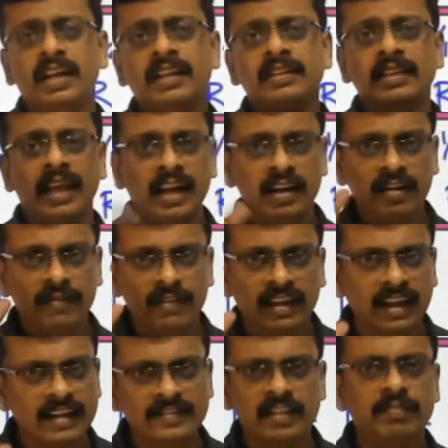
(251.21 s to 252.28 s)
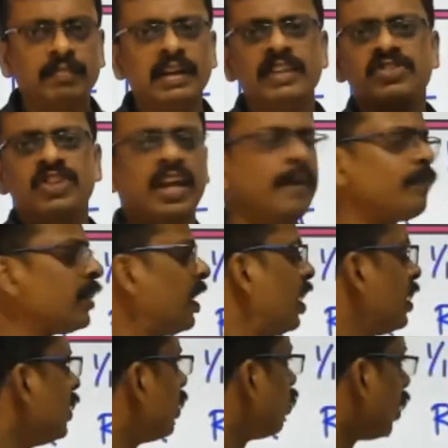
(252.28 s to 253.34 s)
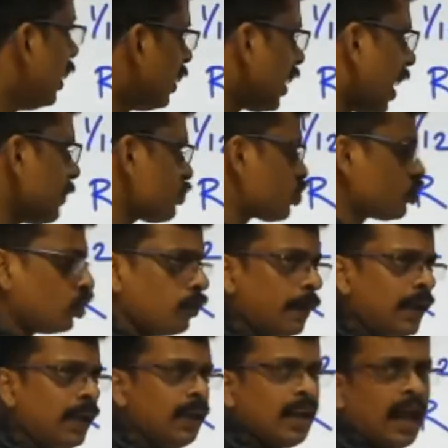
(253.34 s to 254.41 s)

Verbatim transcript: Then we can simply say that 3 times should be